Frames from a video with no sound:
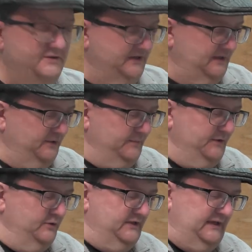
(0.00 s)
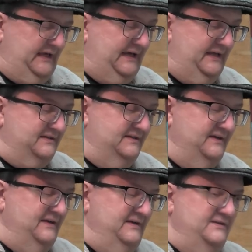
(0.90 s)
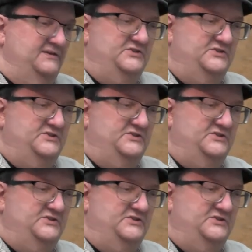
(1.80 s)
Today we're going to be looking at the